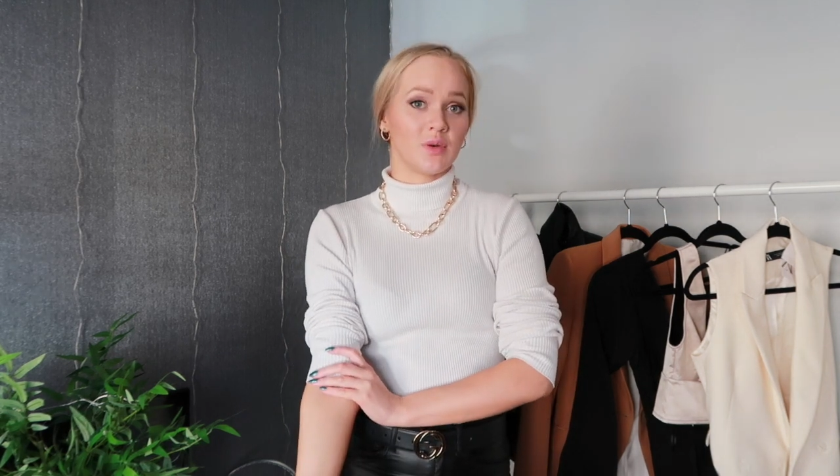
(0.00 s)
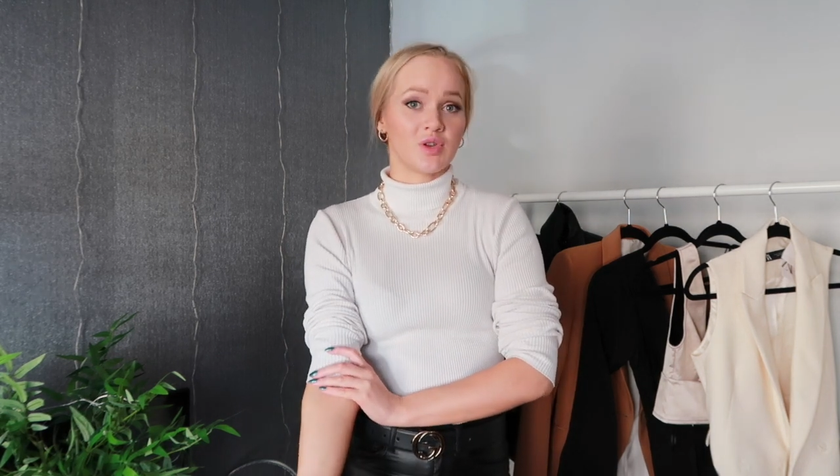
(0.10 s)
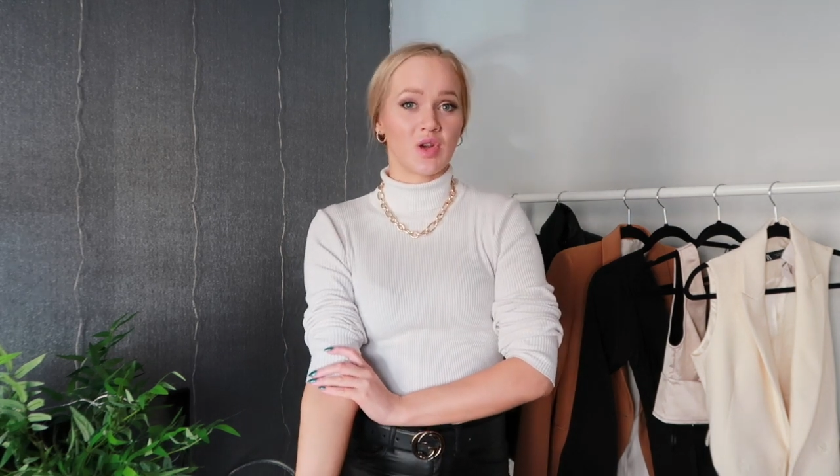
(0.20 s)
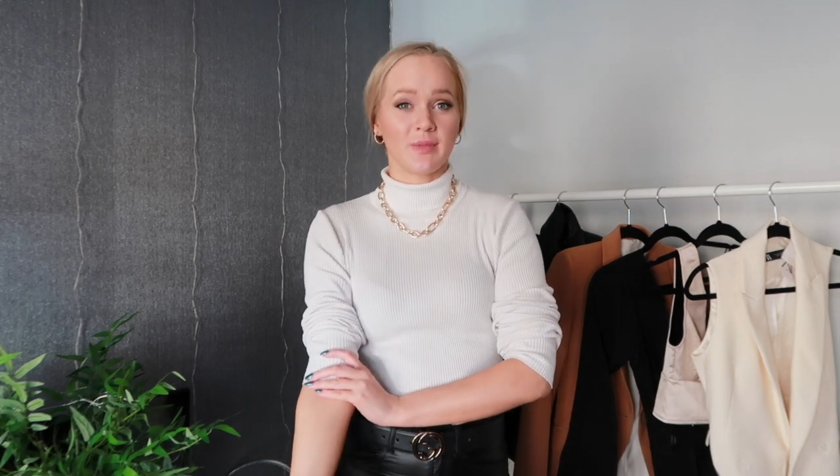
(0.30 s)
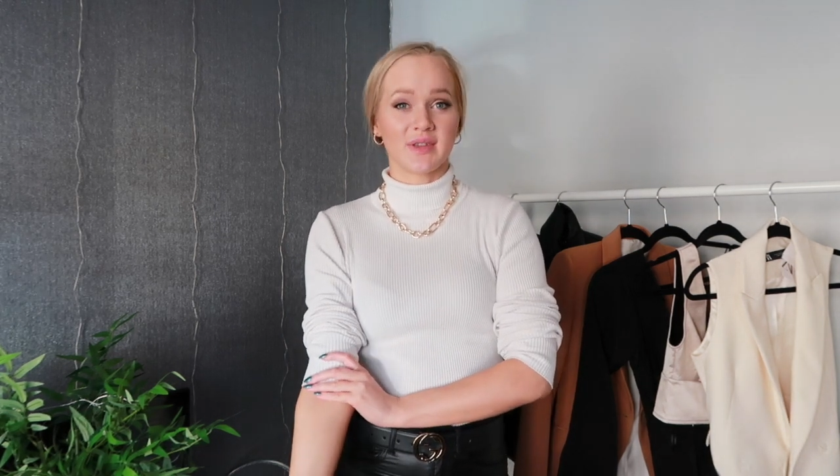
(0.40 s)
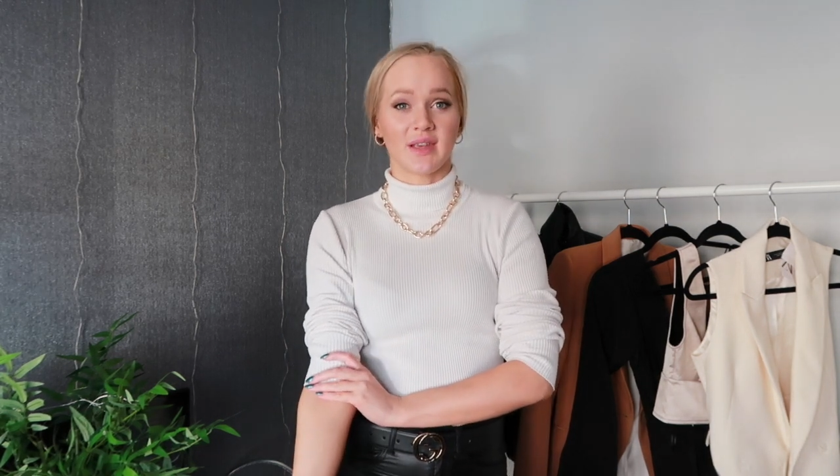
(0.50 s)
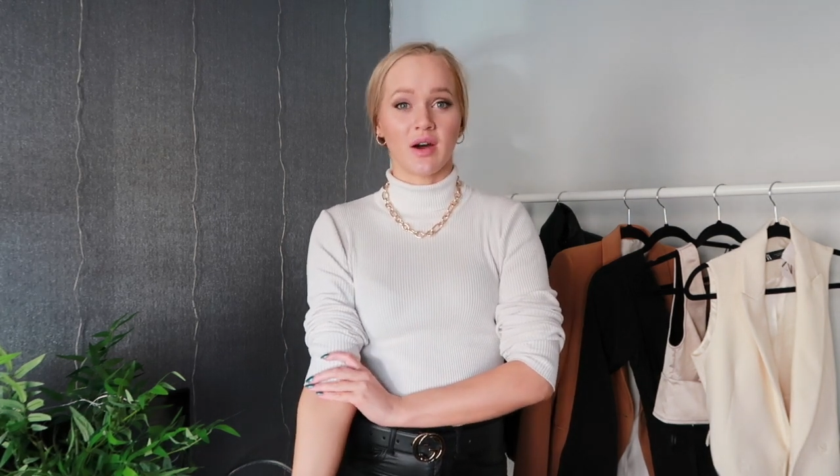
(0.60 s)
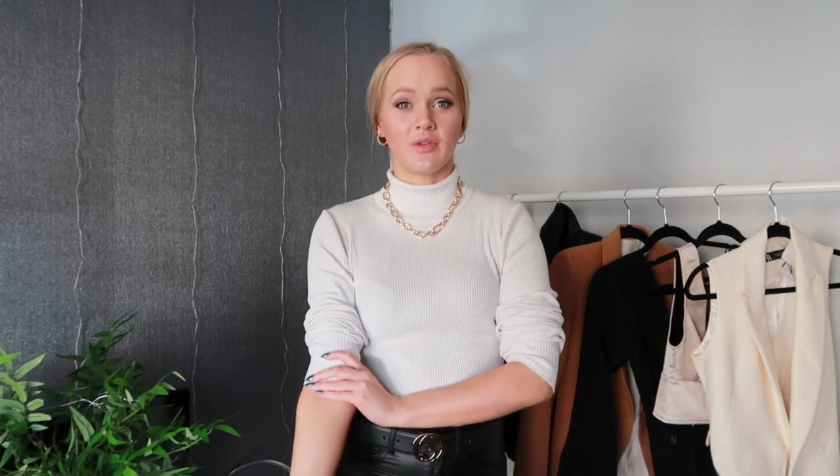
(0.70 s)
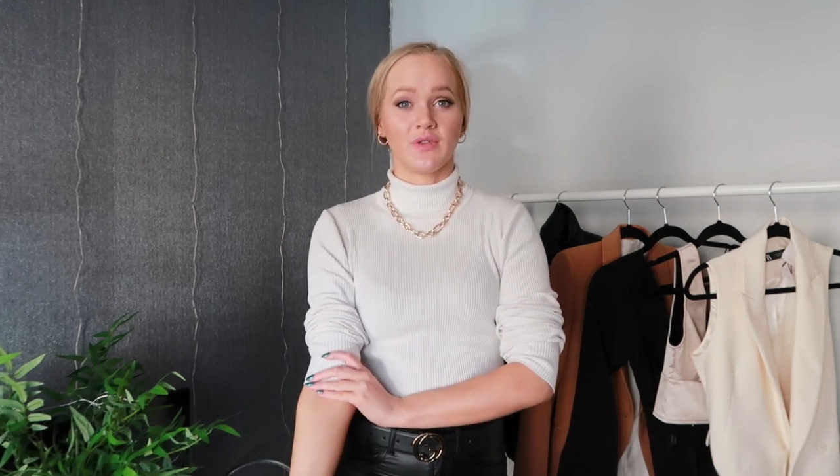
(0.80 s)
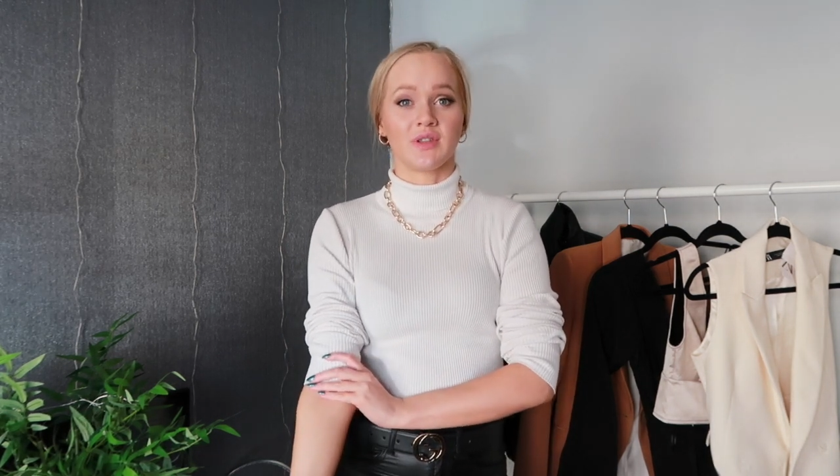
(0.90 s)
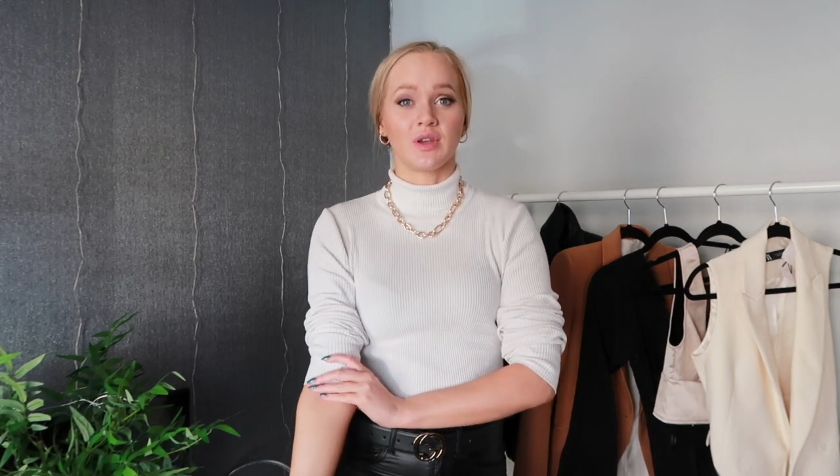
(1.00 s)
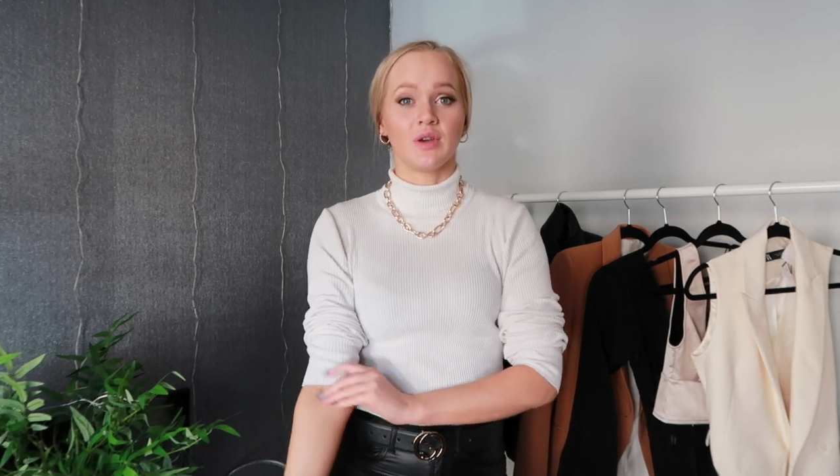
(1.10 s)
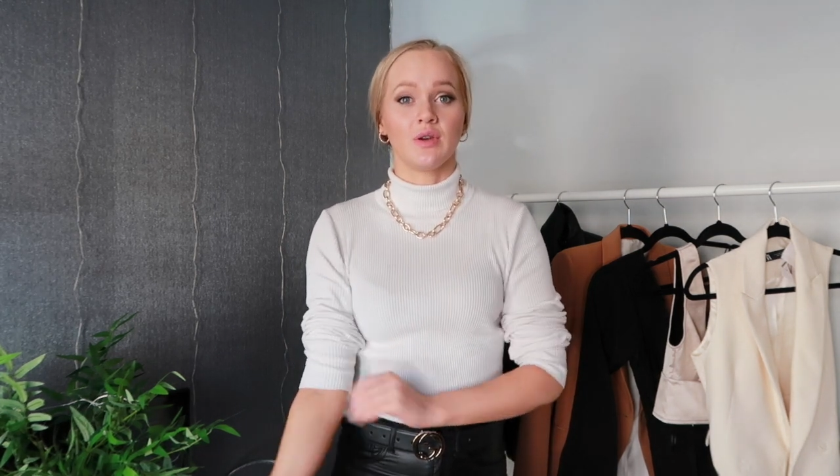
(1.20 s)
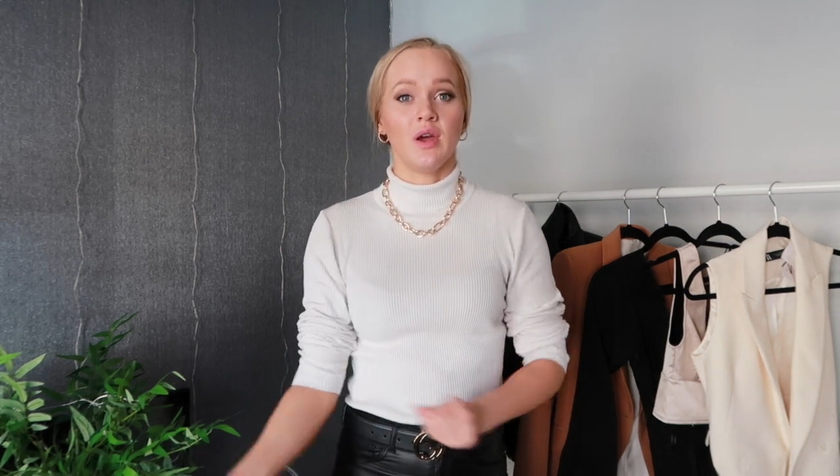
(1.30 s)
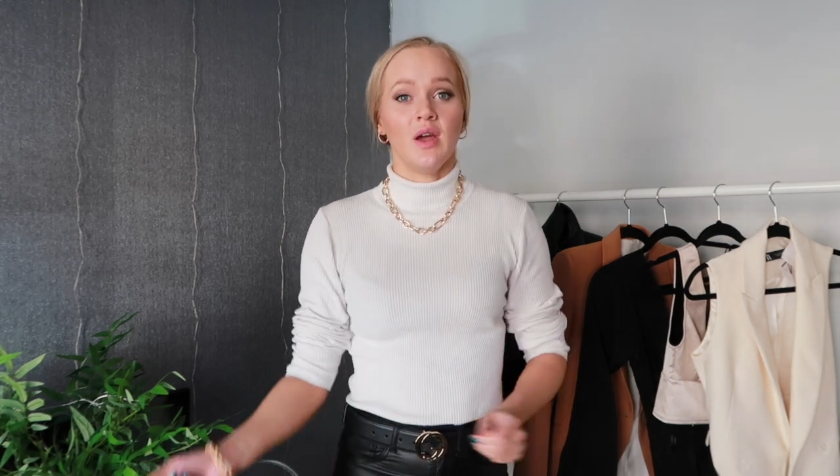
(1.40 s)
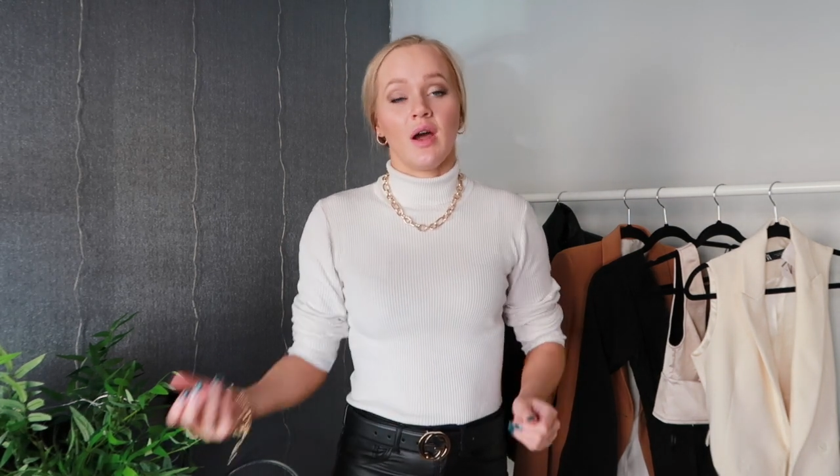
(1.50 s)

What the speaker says: would treat myself to